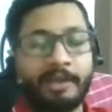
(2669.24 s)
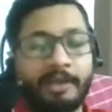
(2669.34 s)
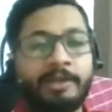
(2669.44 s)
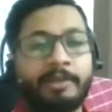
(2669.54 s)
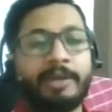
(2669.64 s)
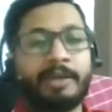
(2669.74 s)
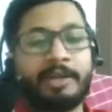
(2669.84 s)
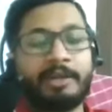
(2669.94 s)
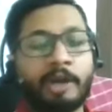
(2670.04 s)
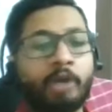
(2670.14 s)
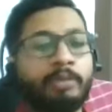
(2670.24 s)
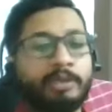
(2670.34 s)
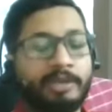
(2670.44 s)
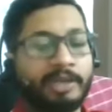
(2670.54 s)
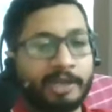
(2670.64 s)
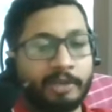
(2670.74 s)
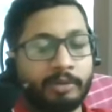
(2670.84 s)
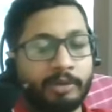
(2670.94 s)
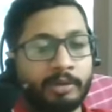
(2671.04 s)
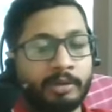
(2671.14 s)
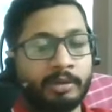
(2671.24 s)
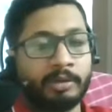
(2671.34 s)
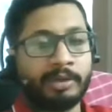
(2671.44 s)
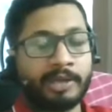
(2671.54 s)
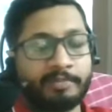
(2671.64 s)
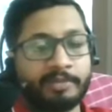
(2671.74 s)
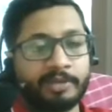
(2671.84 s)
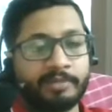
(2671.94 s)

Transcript: incremental, how much data it will capture?